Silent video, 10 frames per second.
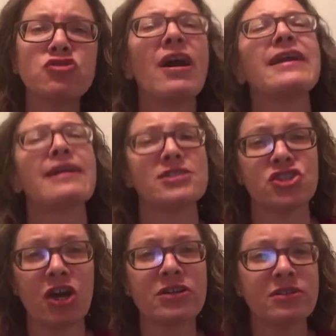trying not to
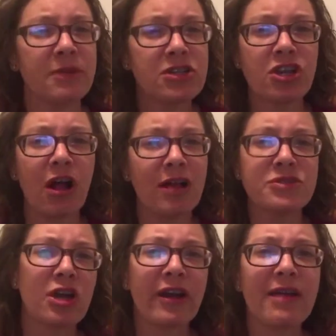talk so much, y'all. I'm
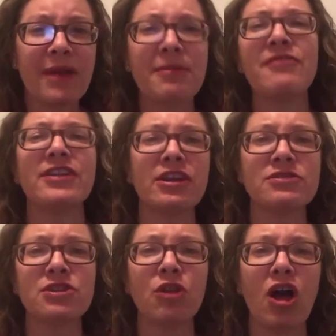sorry I make my
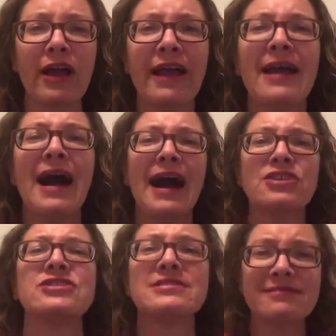videos so long. I
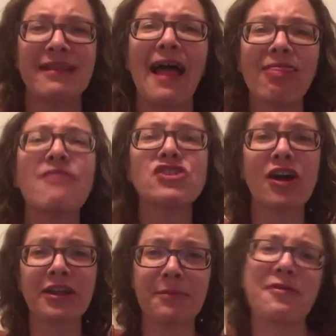love
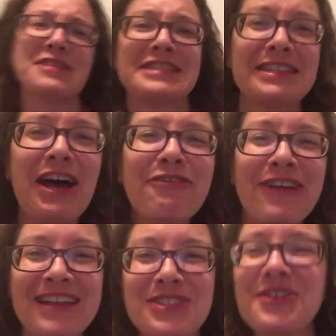talking about this stuff,
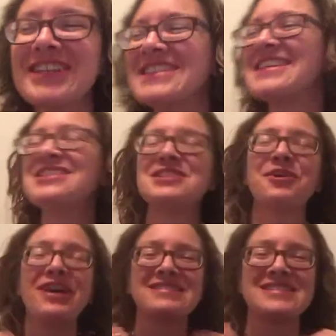as you can see,
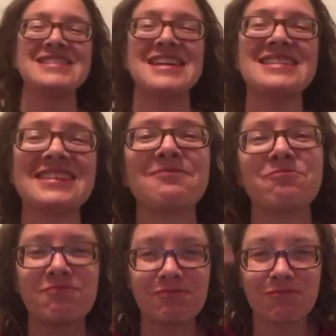so I tend to
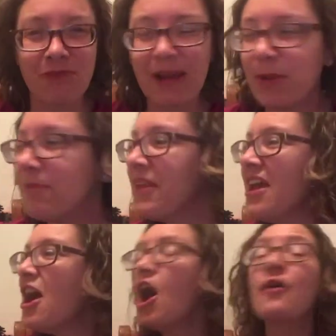ramble.
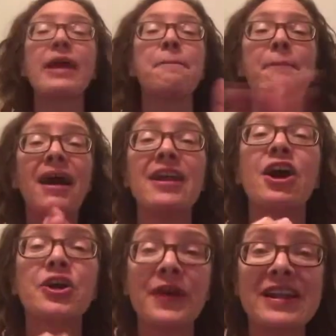Okay, but
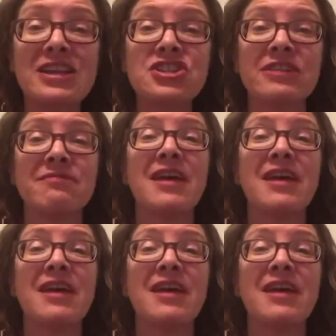accreditation,